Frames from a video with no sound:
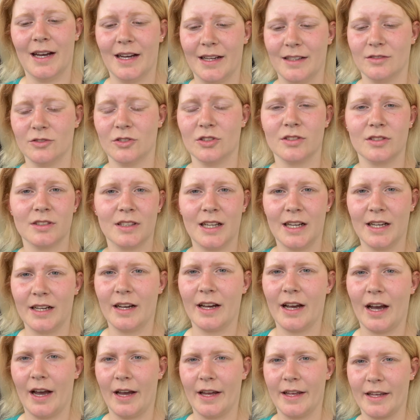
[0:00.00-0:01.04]
and just
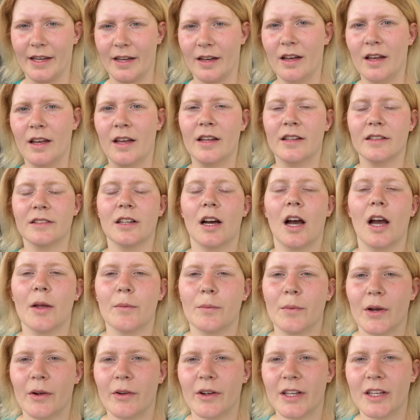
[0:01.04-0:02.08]
cutting time
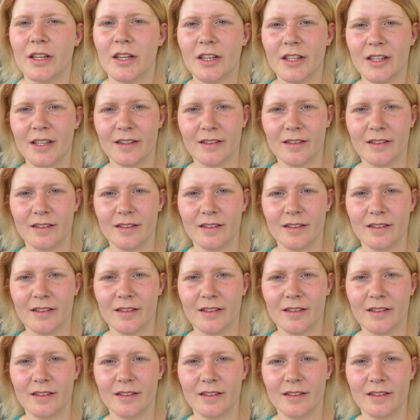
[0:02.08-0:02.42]
where I could,